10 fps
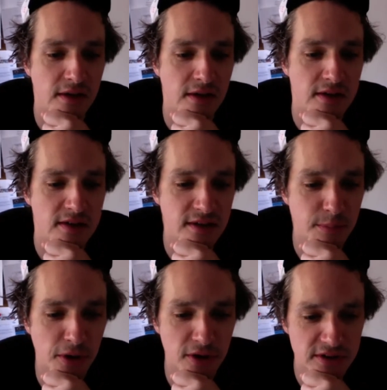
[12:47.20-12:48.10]
a
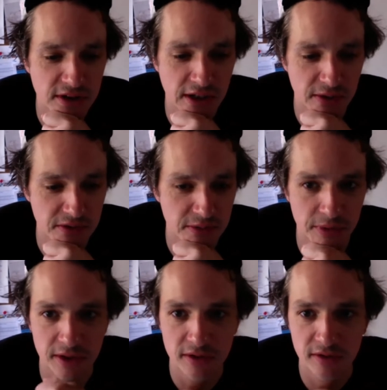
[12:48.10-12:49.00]
boxer now or
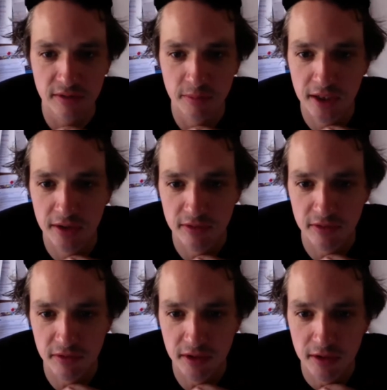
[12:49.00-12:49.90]
something. He does something else, doesn't he?